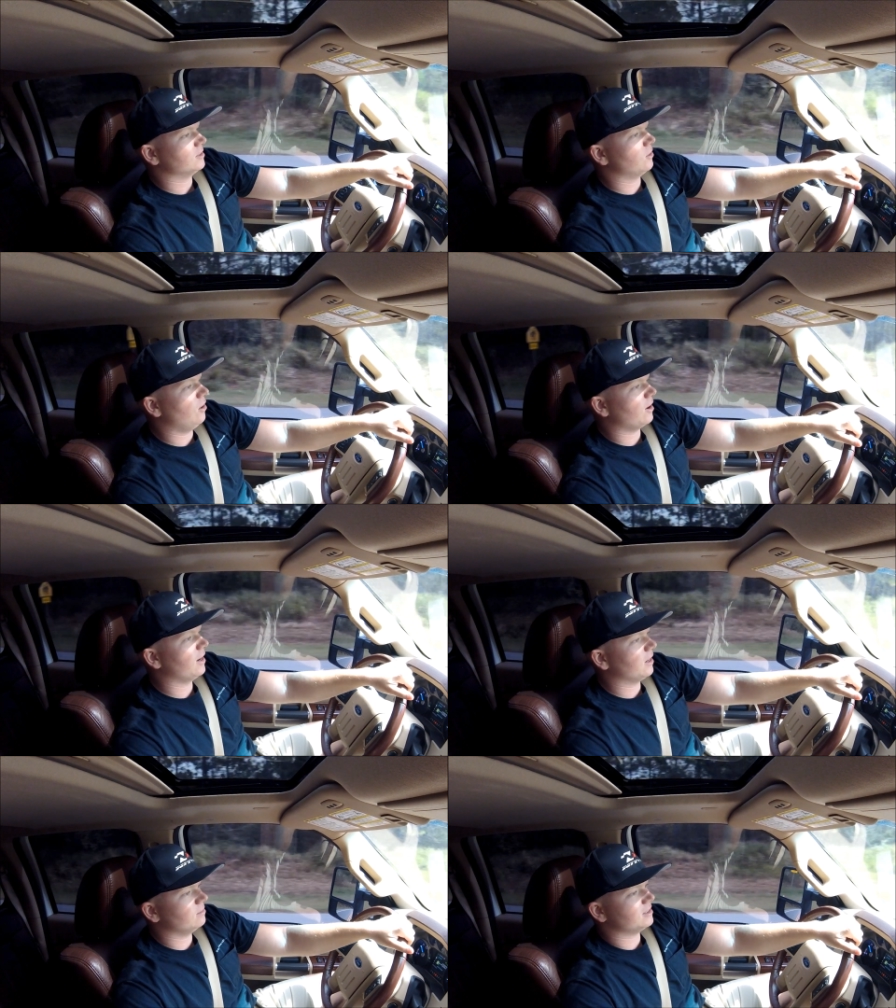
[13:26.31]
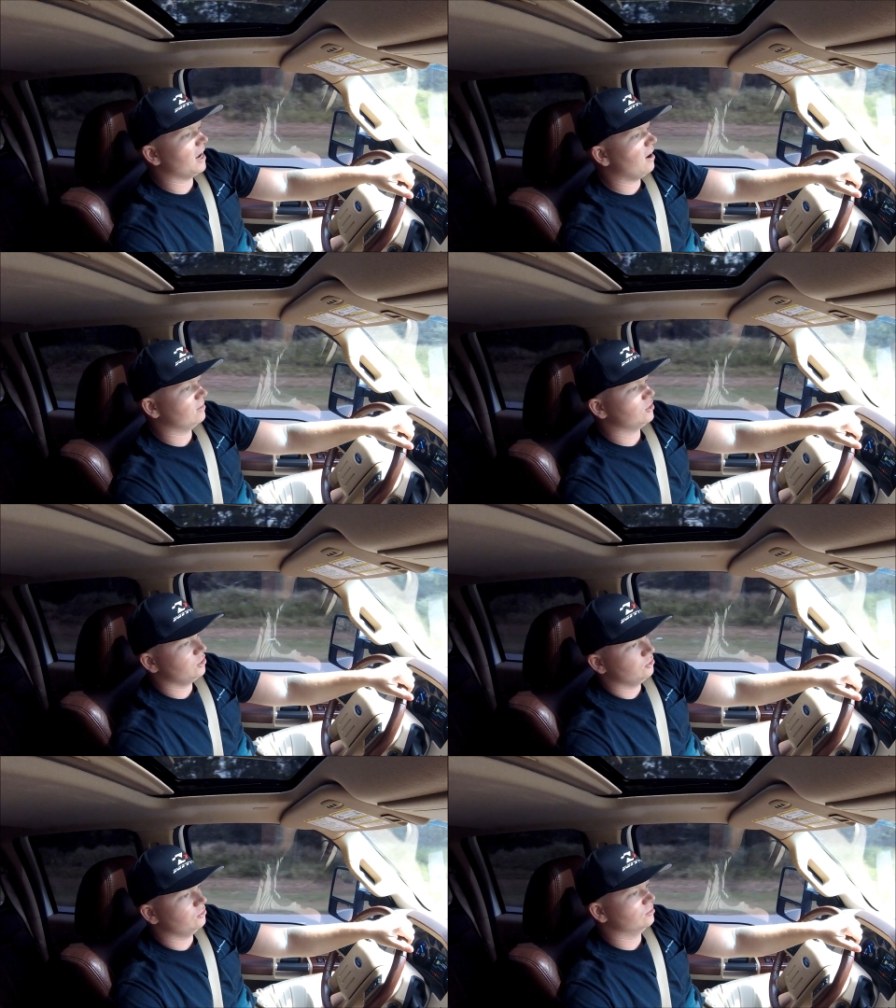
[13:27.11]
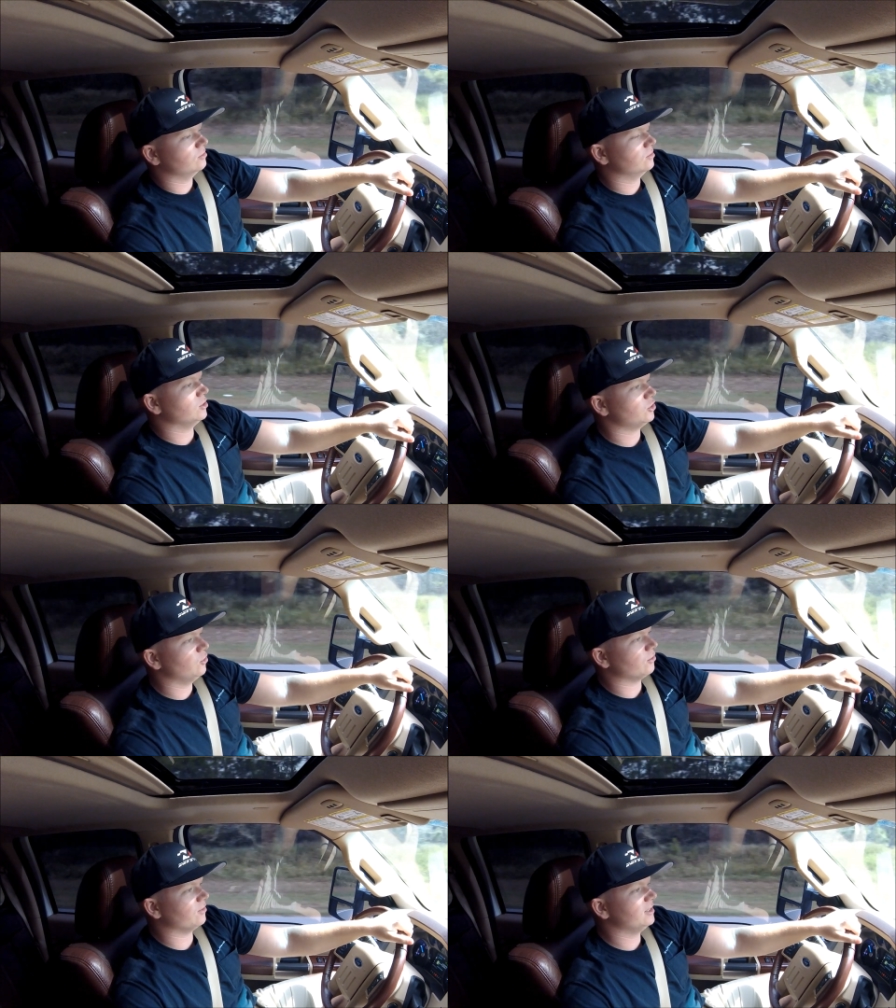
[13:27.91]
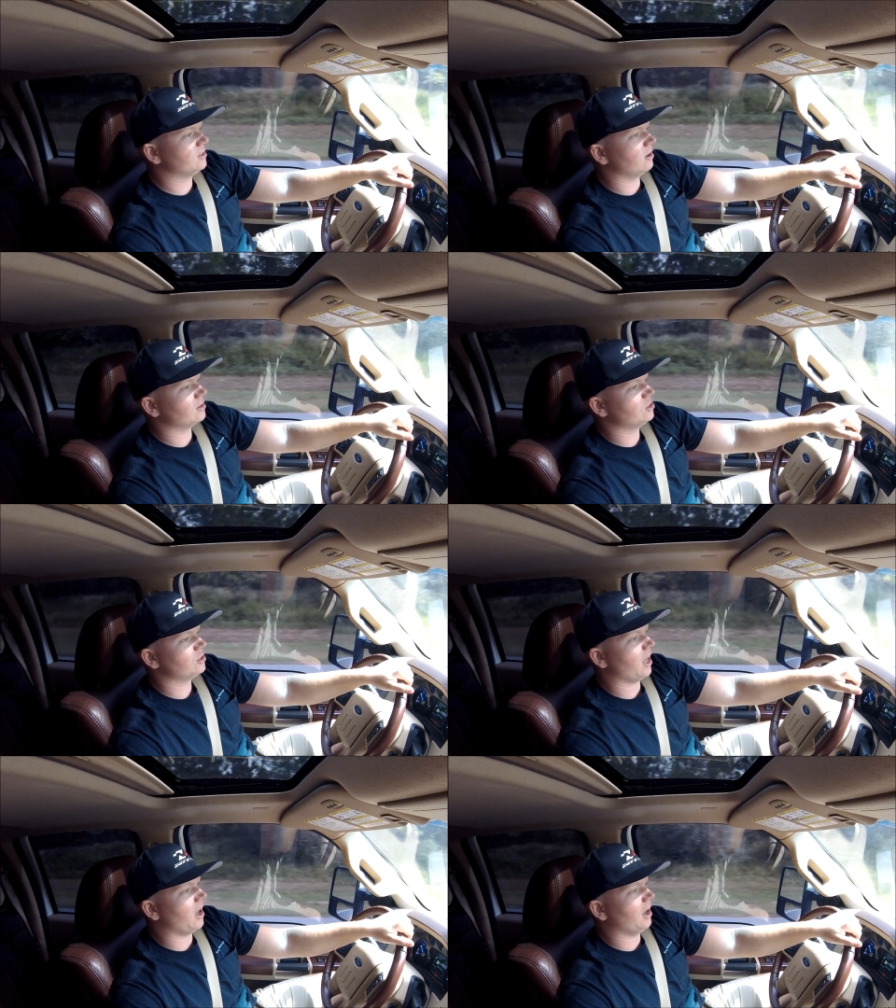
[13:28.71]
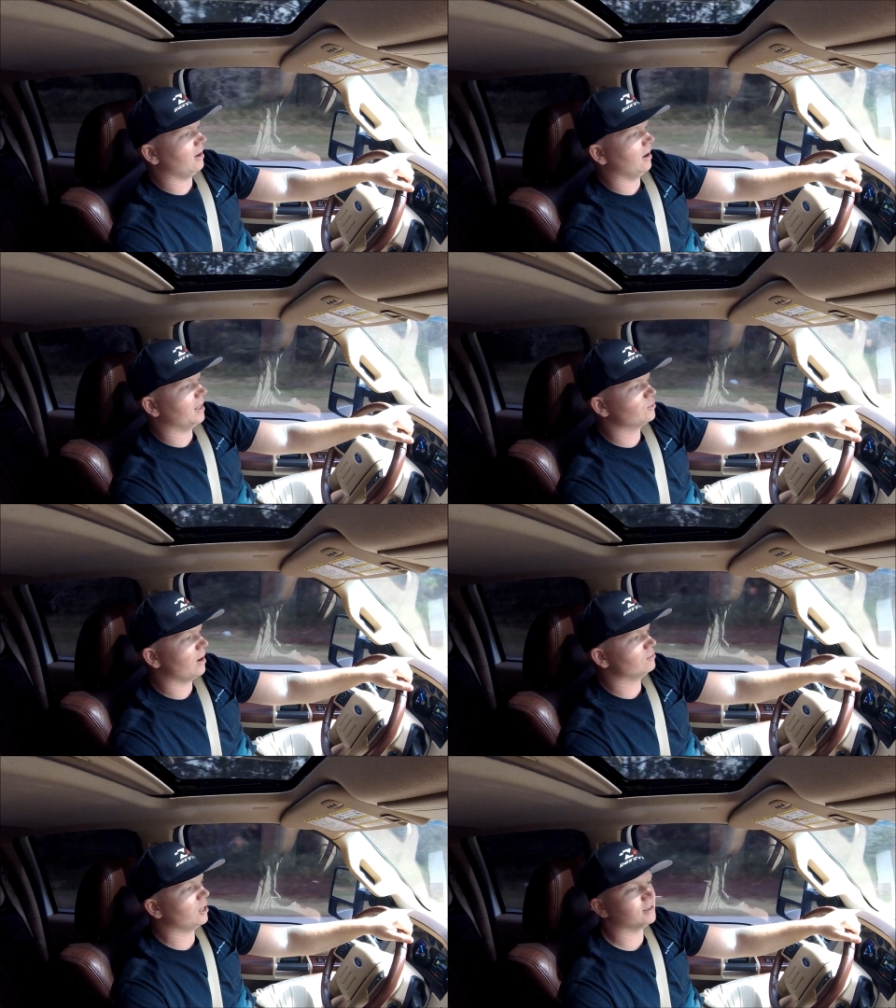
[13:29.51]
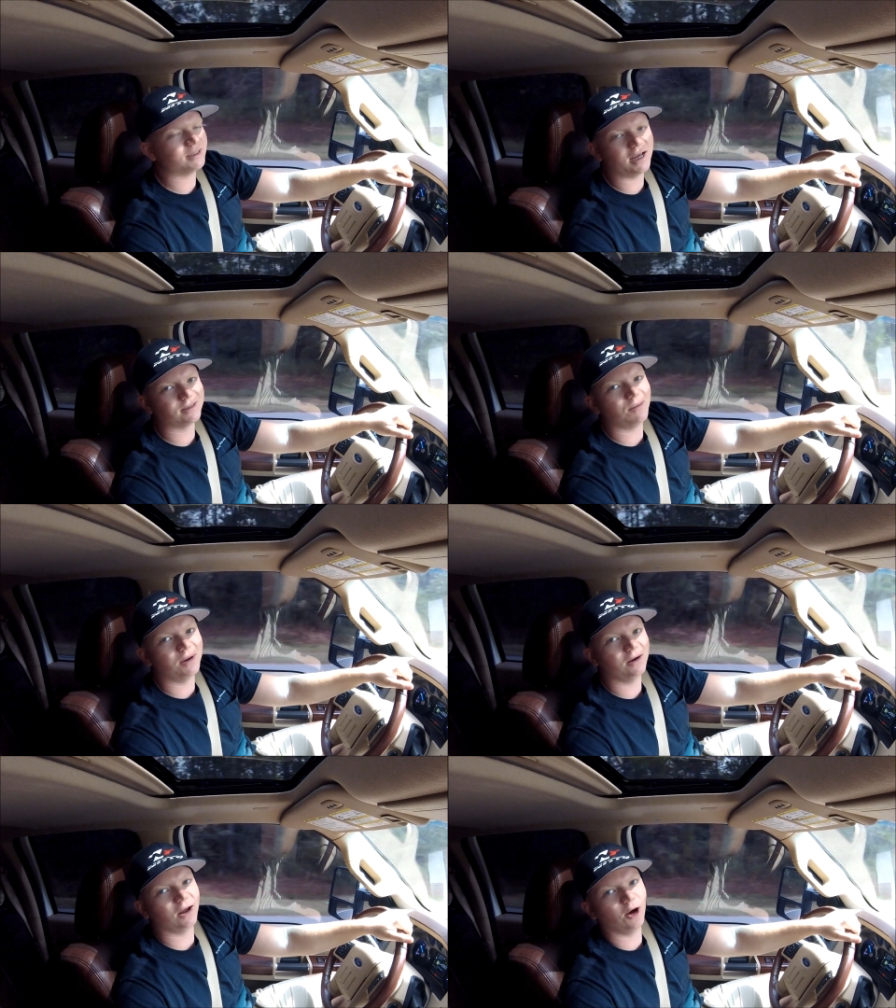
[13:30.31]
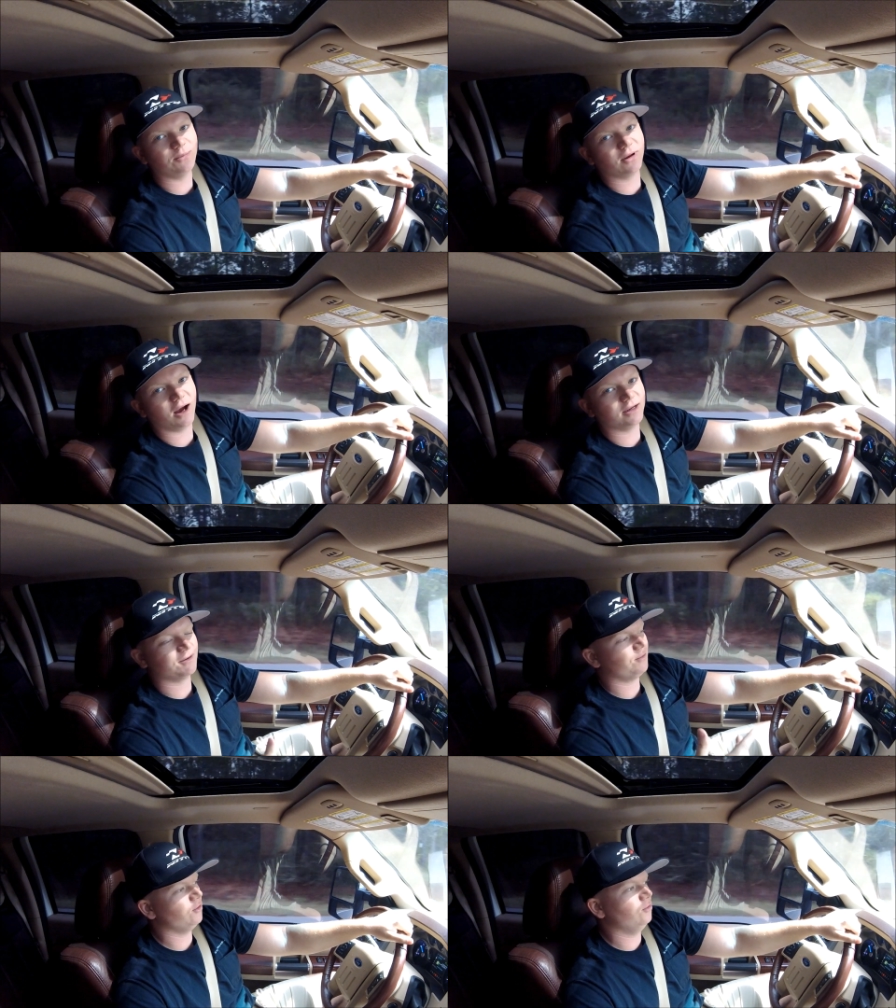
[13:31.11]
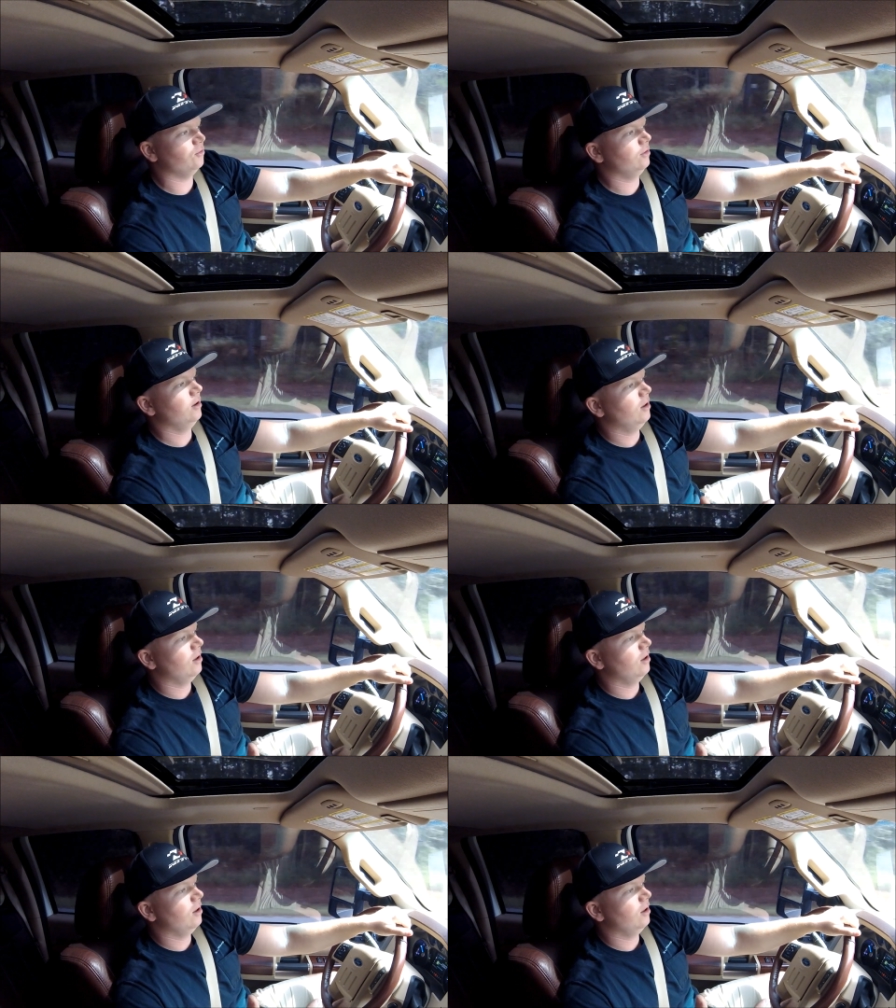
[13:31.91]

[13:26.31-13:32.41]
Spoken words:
So it all kind of comes down to just doing the research, and that's what I'm trying to say, is I'm here to help you guys. If you